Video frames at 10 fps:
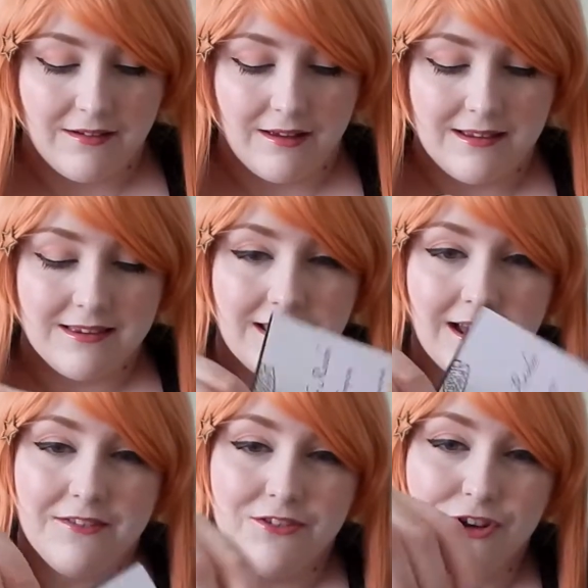
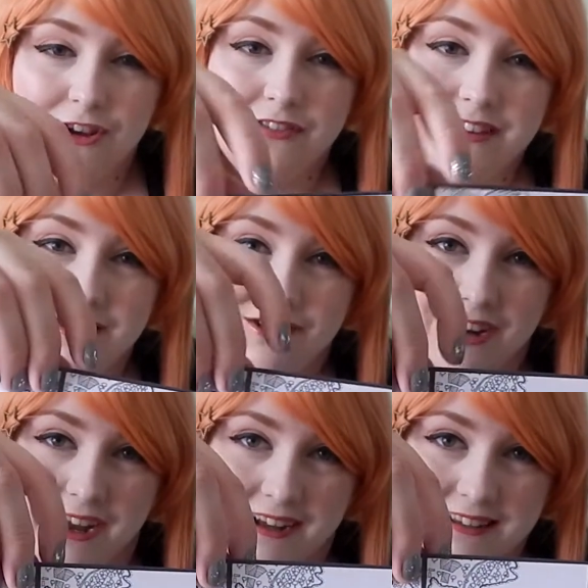Inside of two of these little
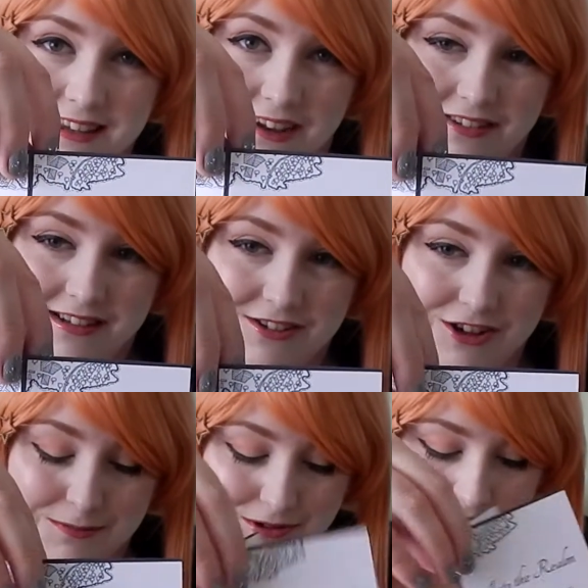cards are the
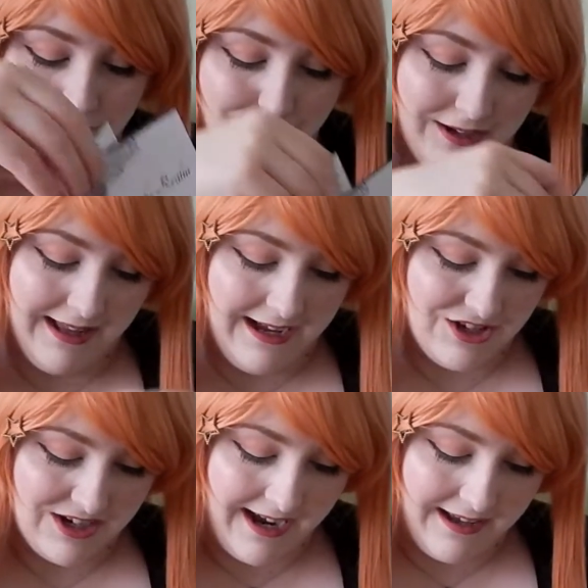descriptions for the
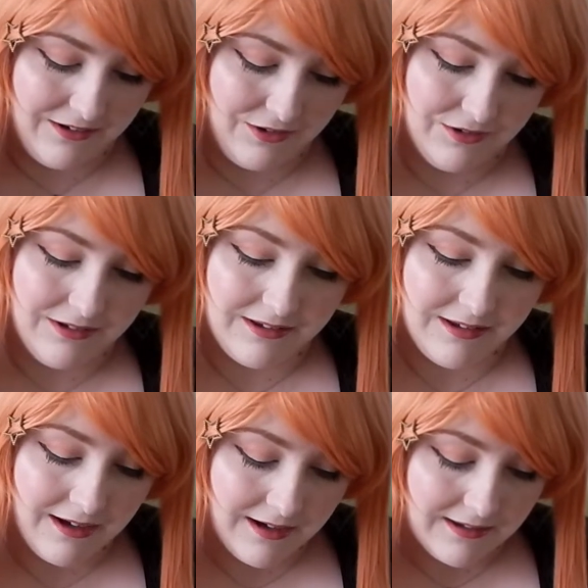larger candles.
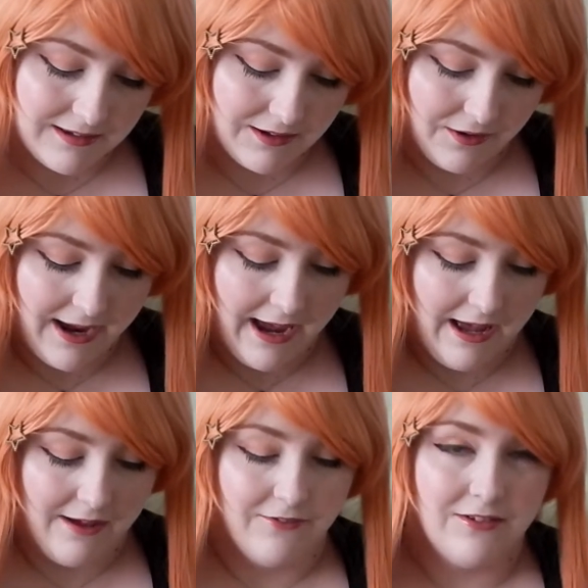So I
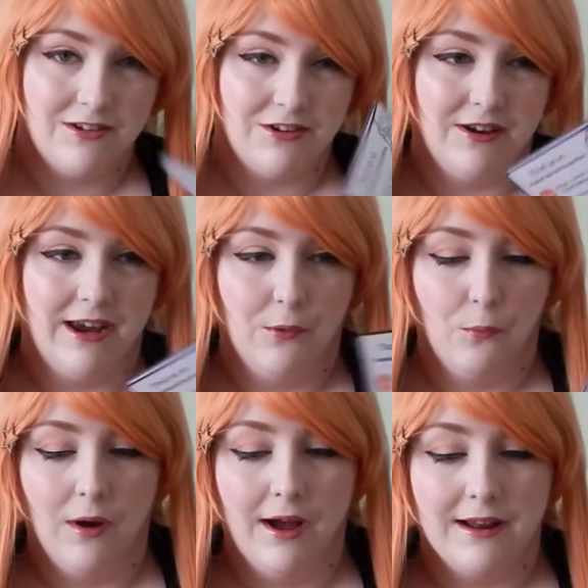have two here,
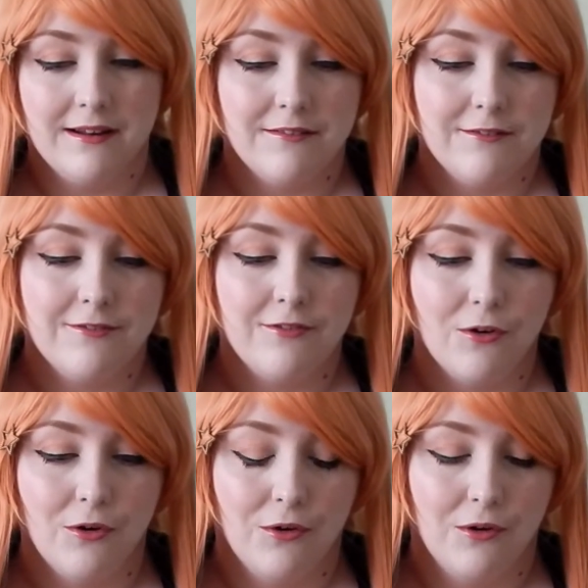one
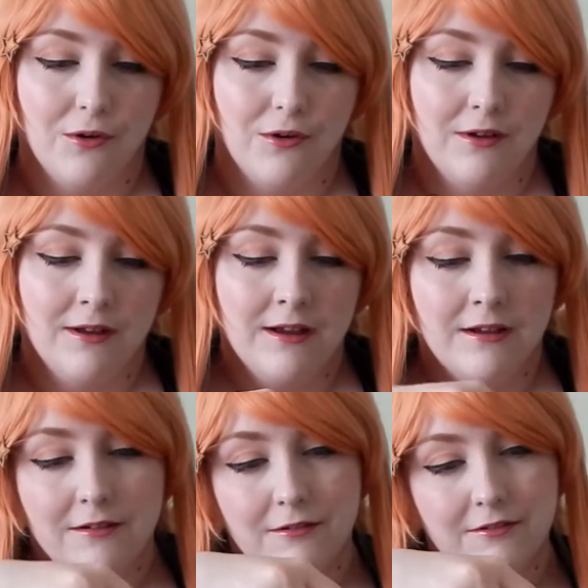for
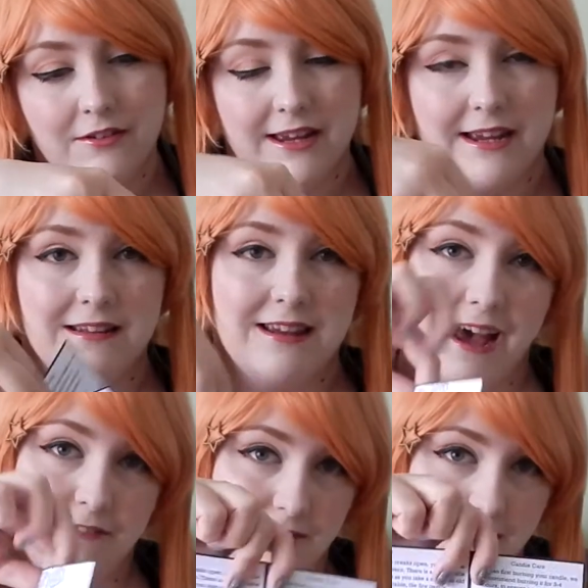the
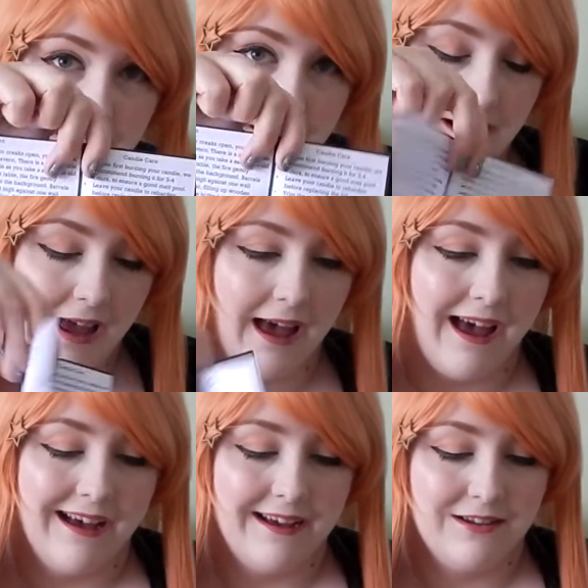Tavern
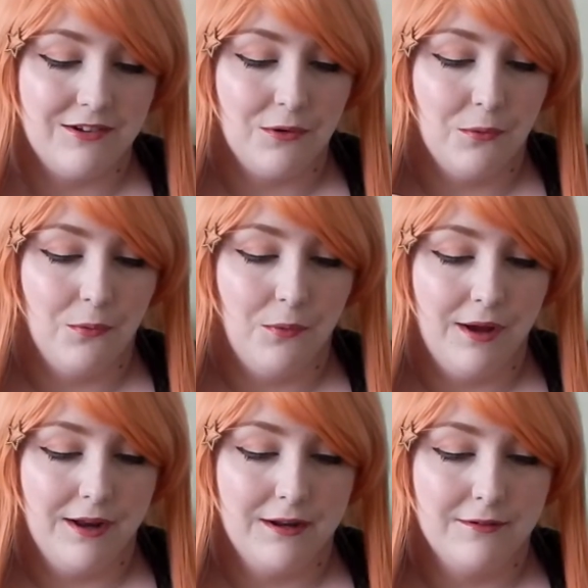and
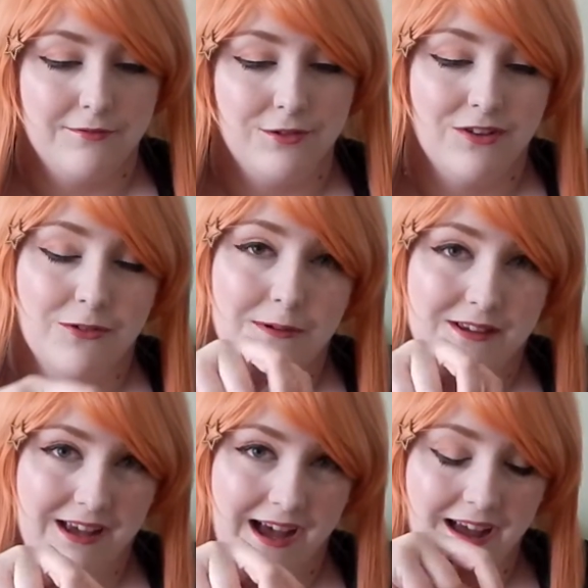one for the
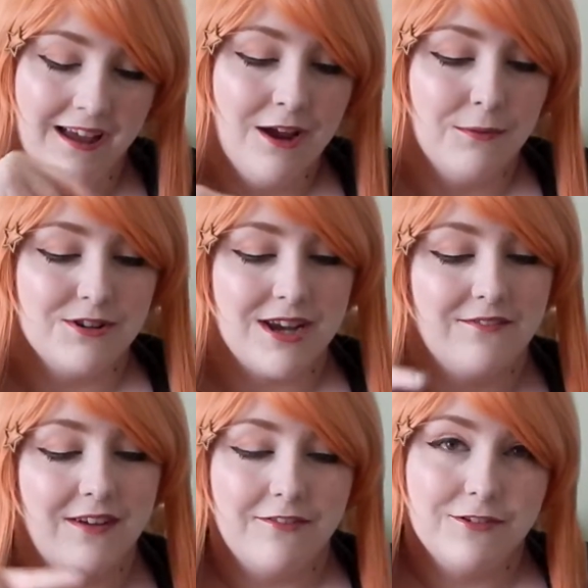Bazaar, which
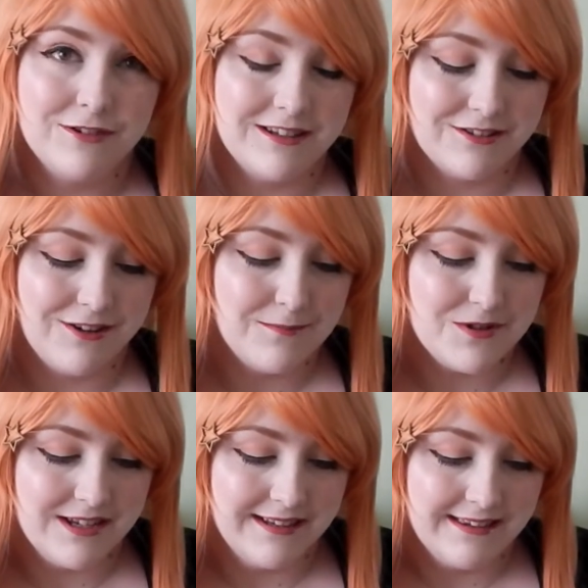have their full
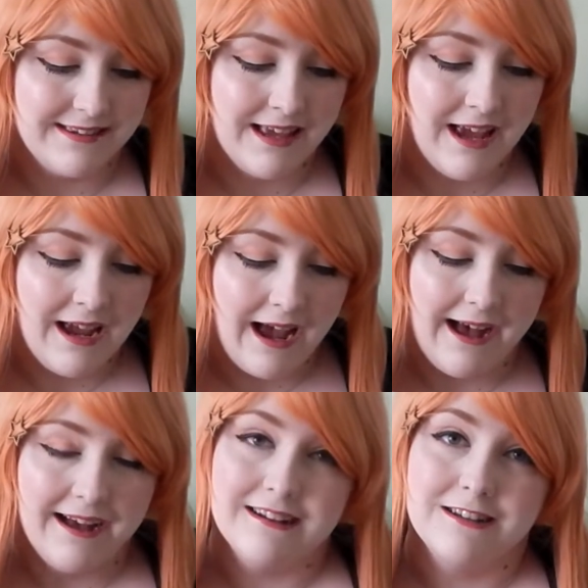descriptions
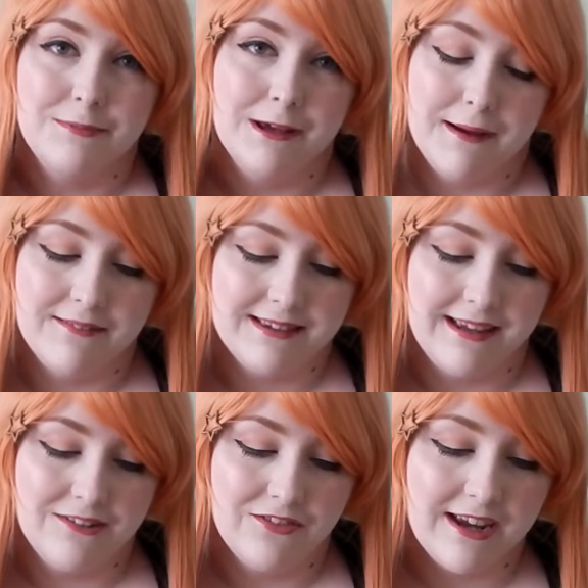and a bit about the
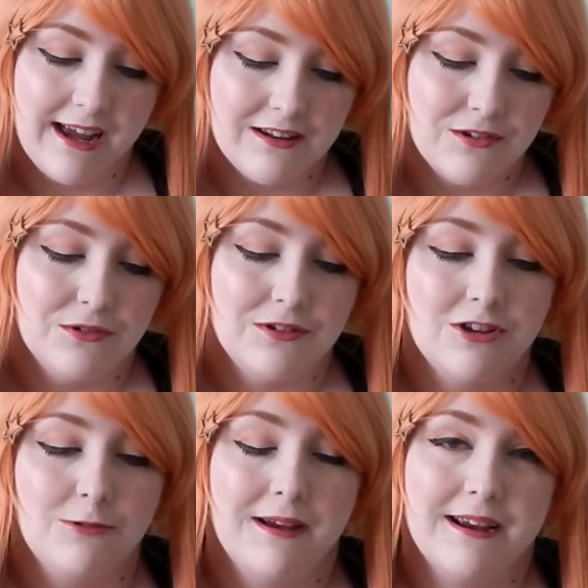scent of the candle,
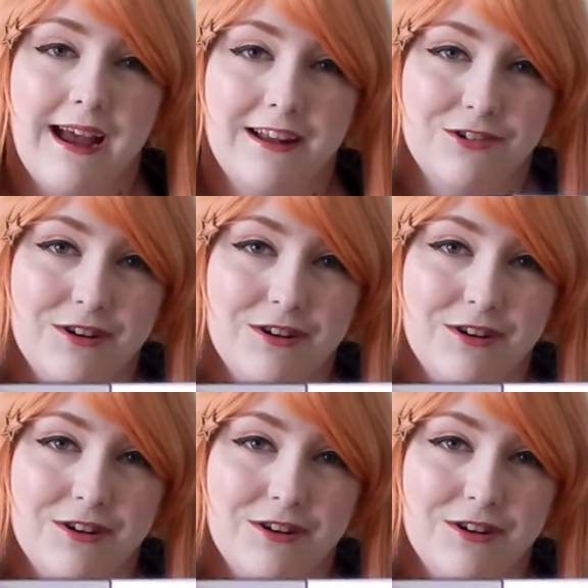also about candle